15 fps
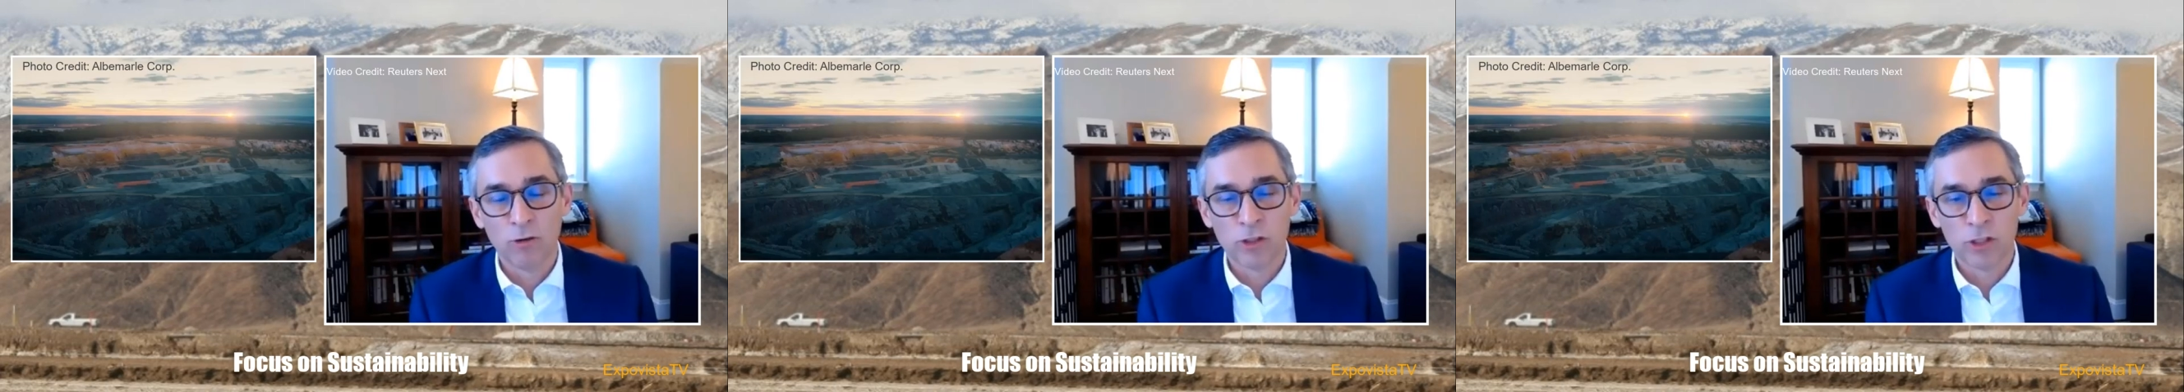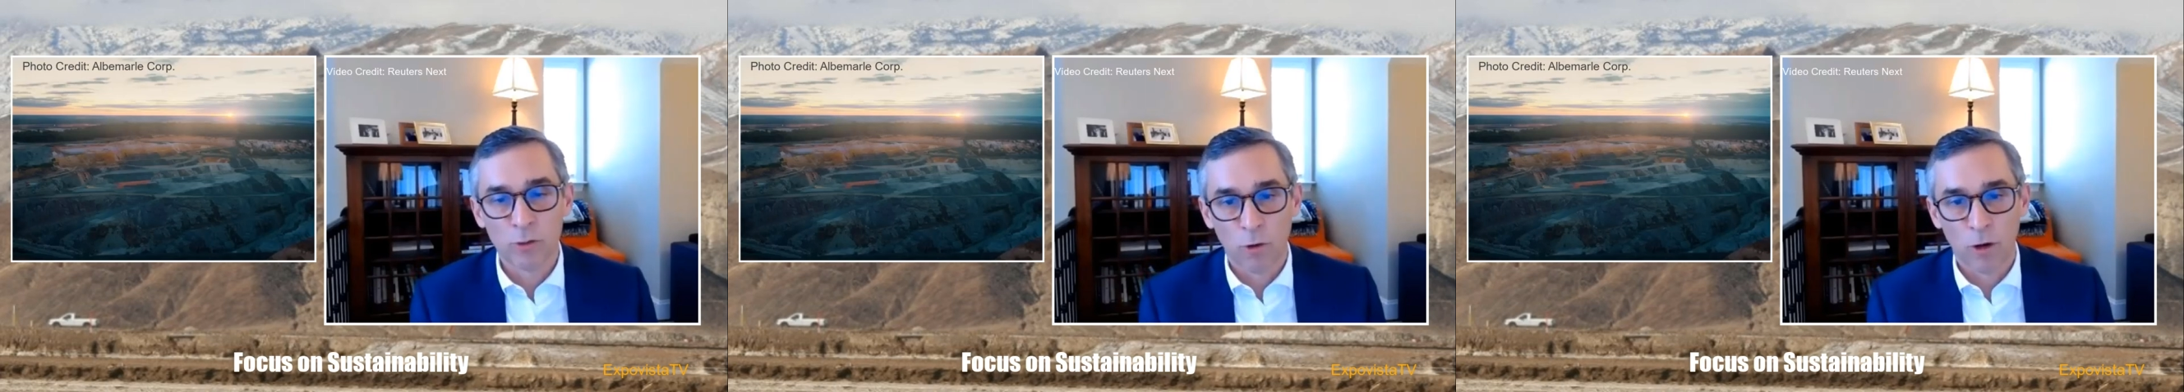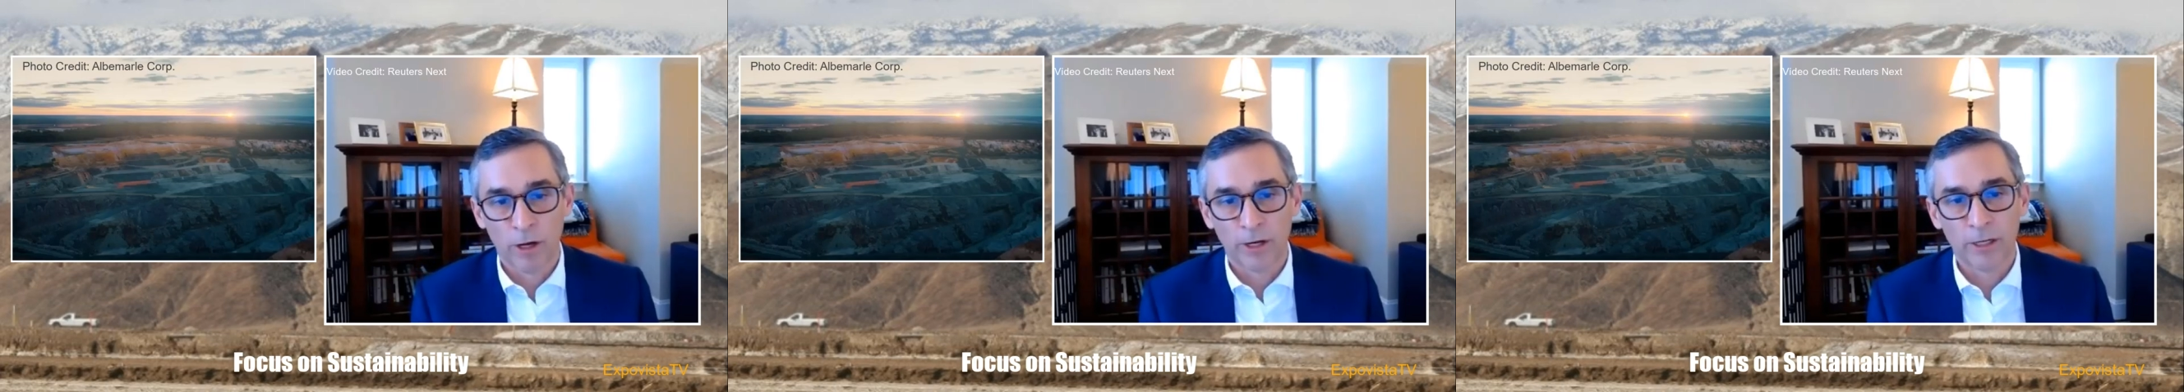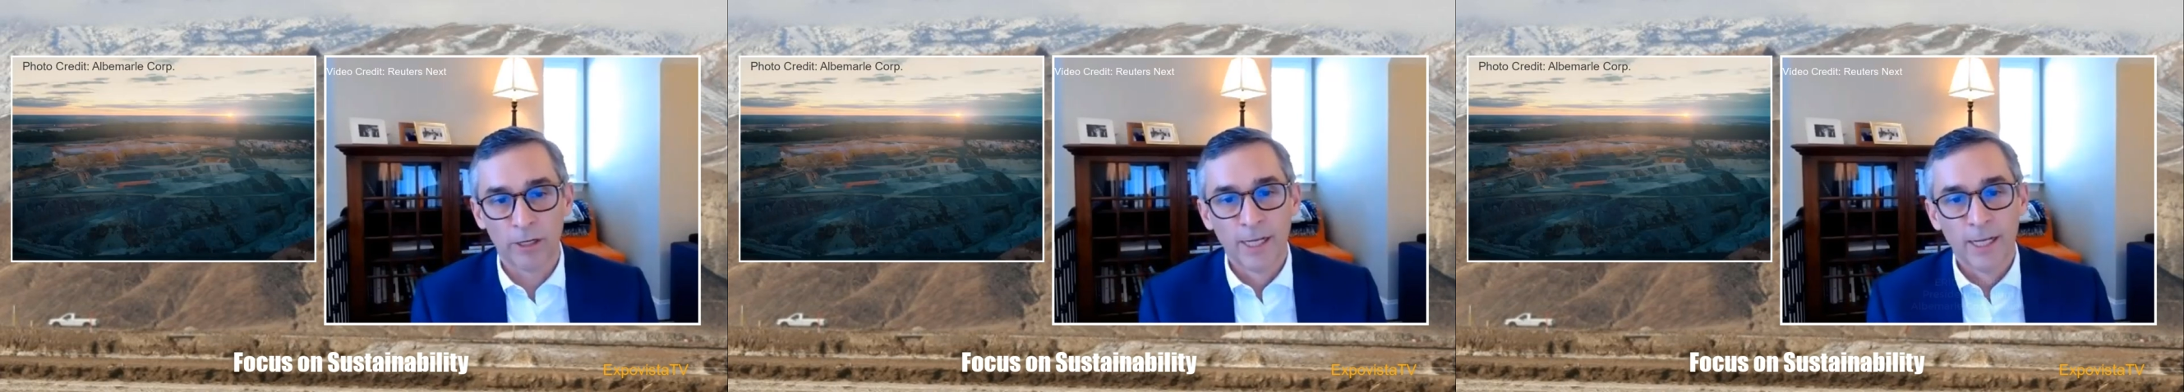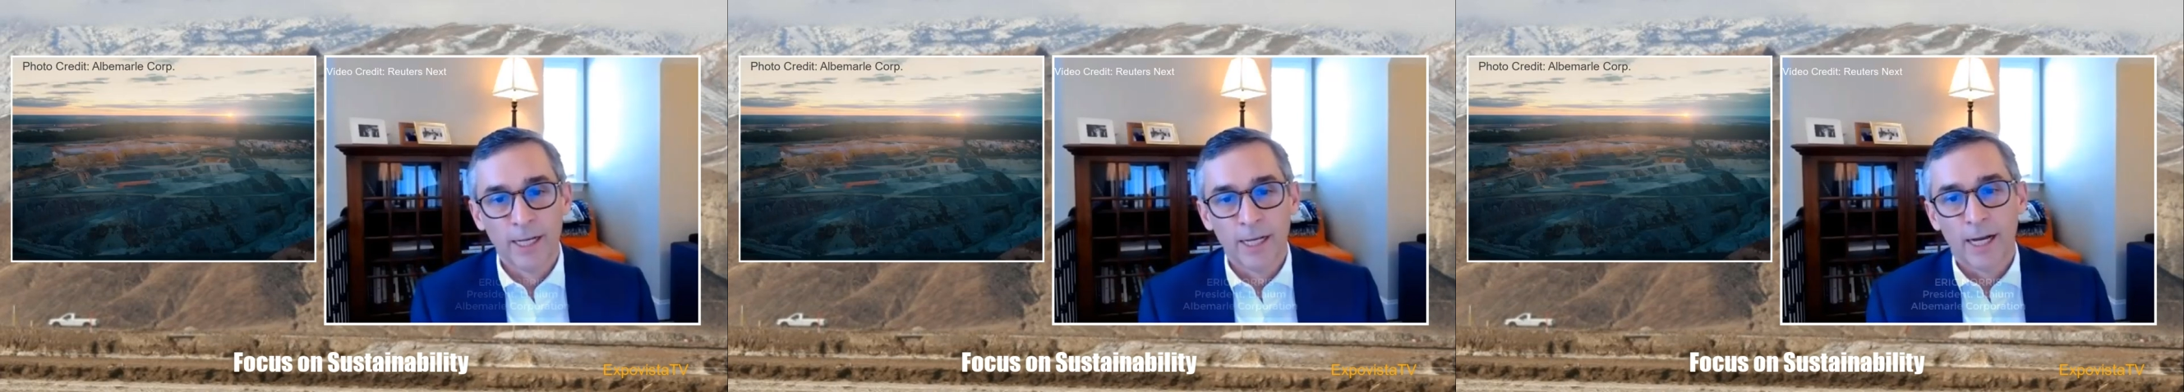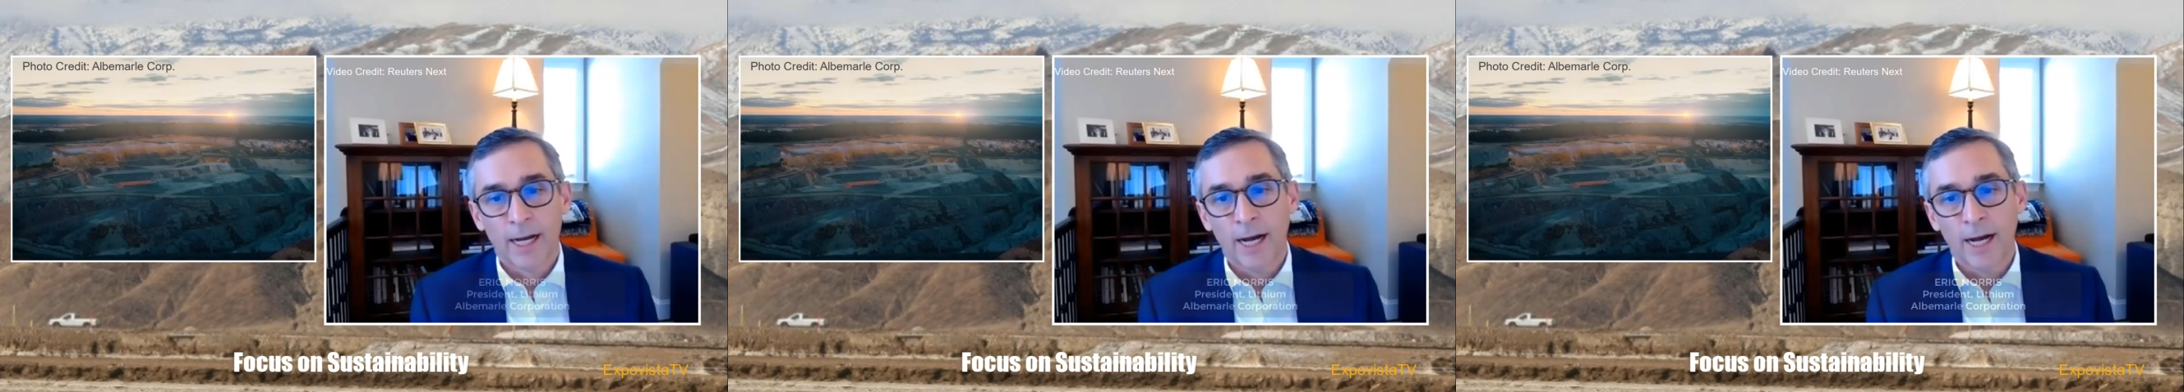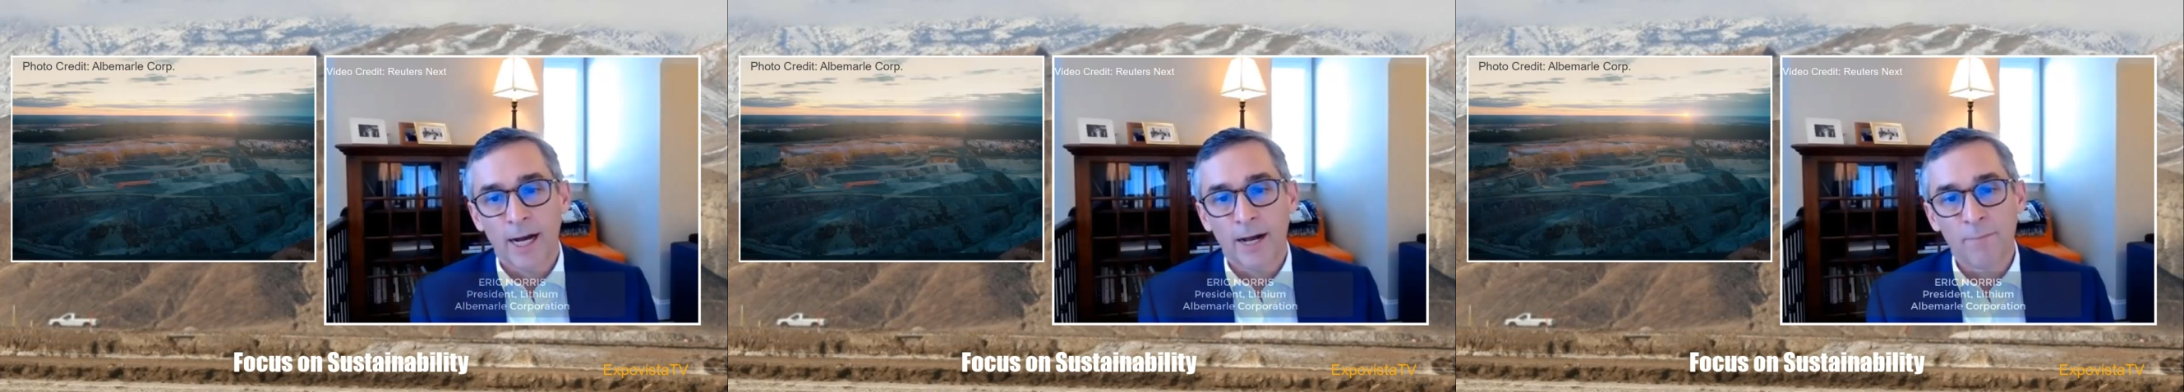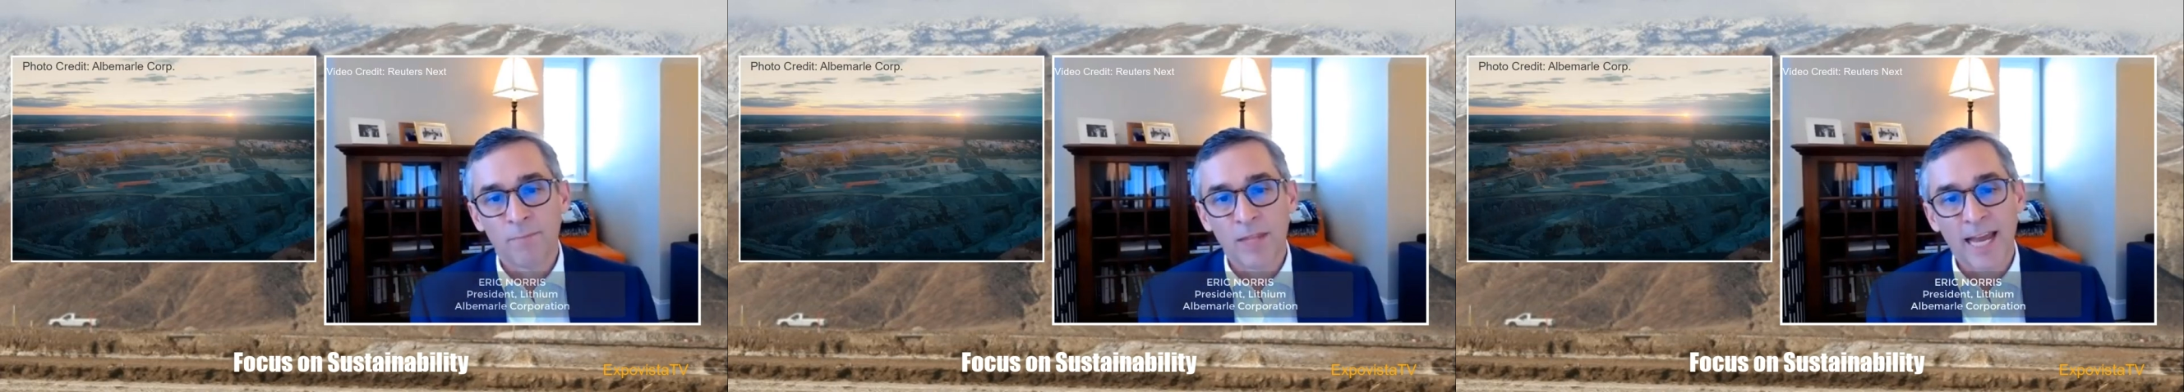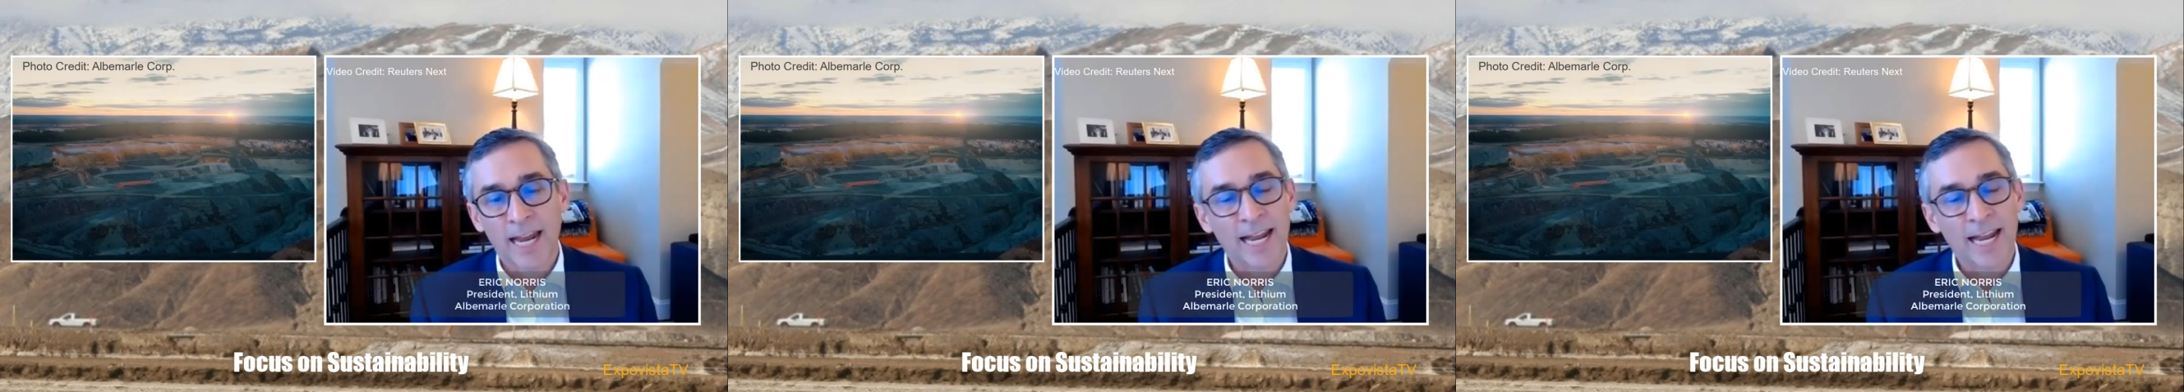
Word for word: ocean water um,